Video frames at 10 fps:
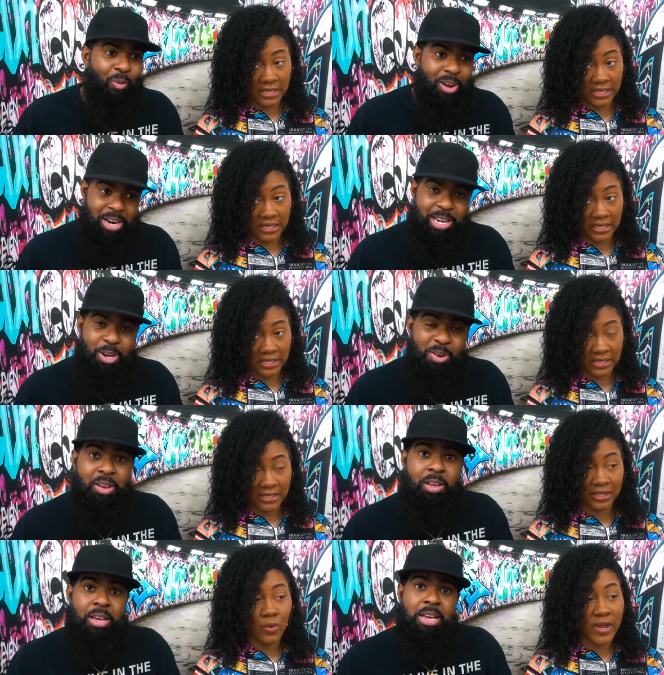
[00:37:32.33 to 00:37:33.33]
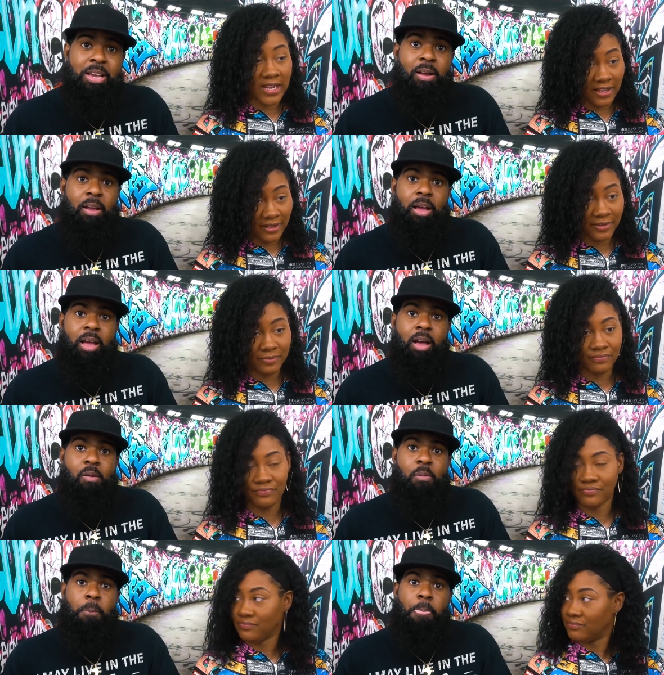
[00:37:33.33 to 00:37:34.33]
Speaker 1: want to do.
Speaker 2: Quickly.
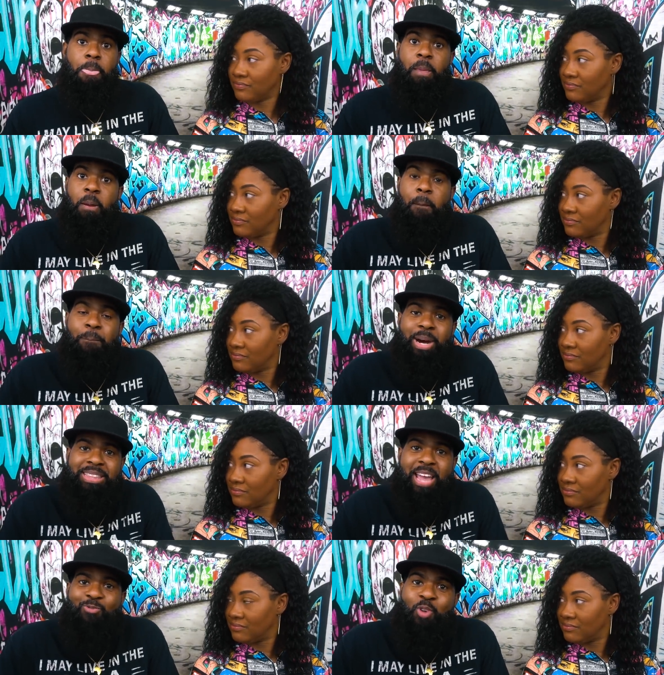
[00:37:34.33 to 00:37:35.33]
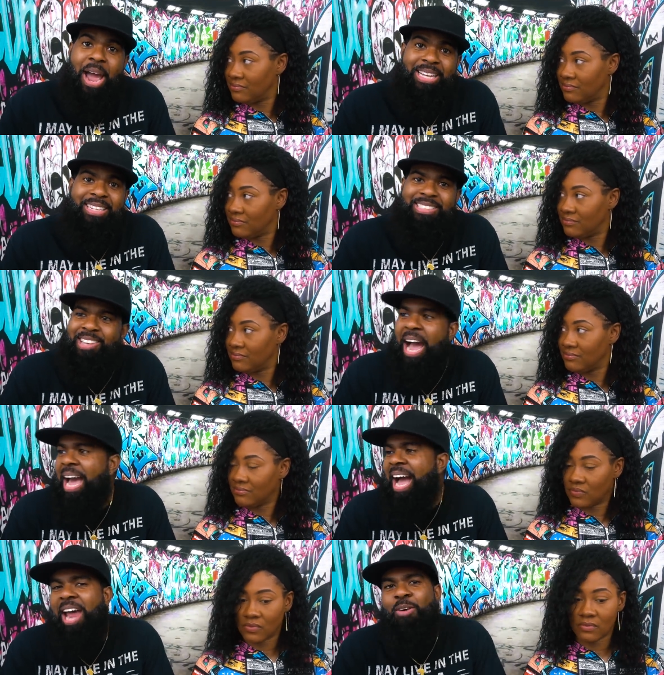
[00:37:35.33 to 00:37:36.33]
Speaker 1: But they reckless. So I,
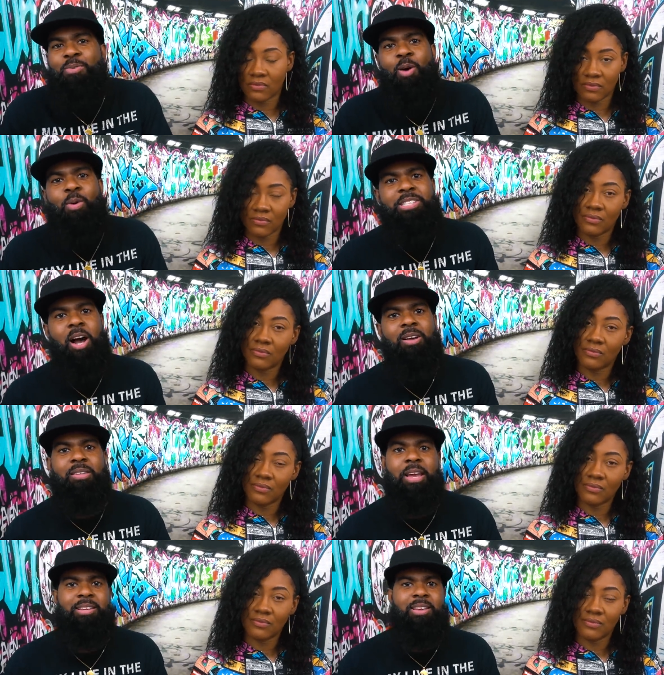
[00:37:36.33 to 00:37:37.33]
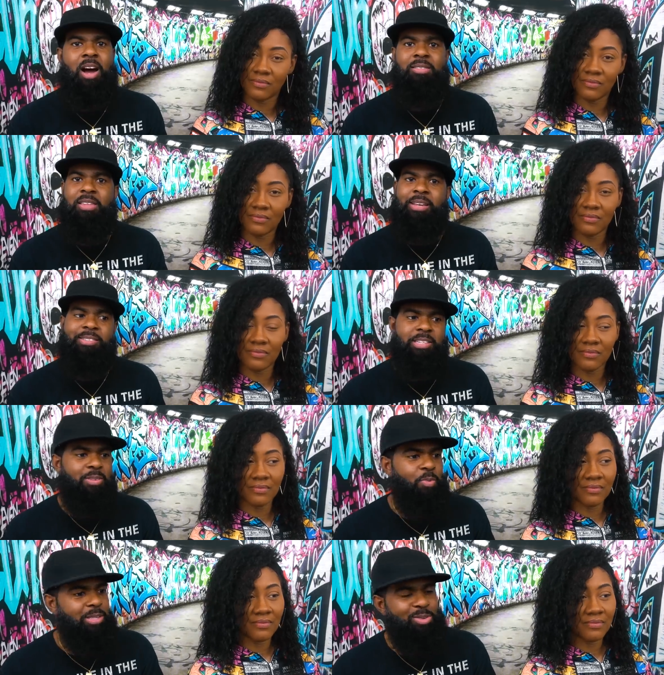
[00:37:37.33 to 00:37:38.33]
I don't know. What y'all think? Do y'all think she
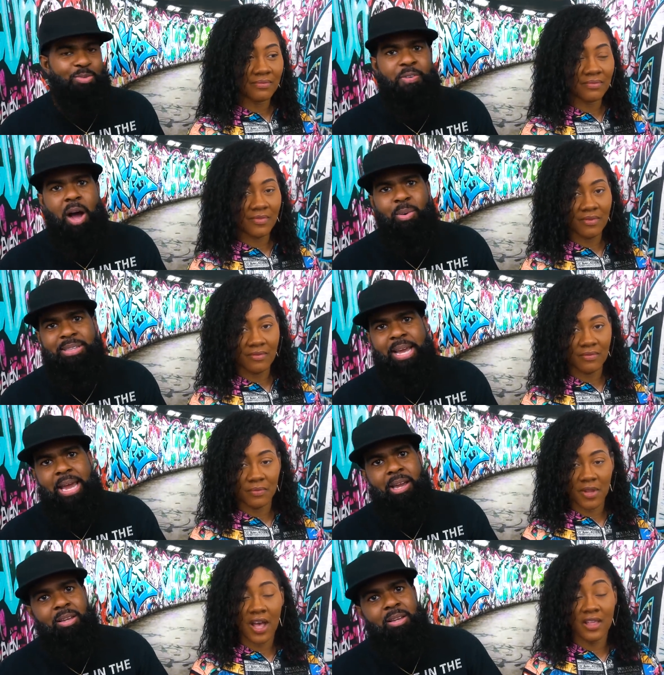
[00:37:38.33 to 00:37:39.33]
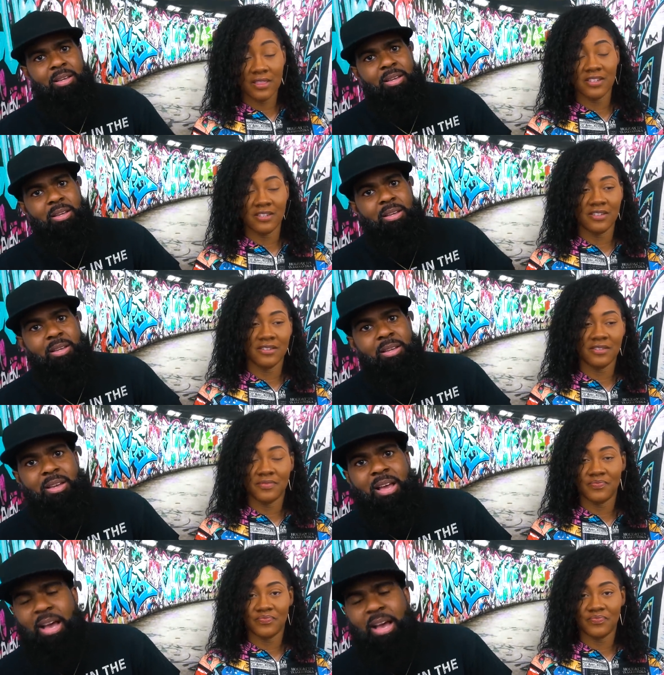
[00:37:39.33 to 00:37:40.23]
went too far with that? I think she did.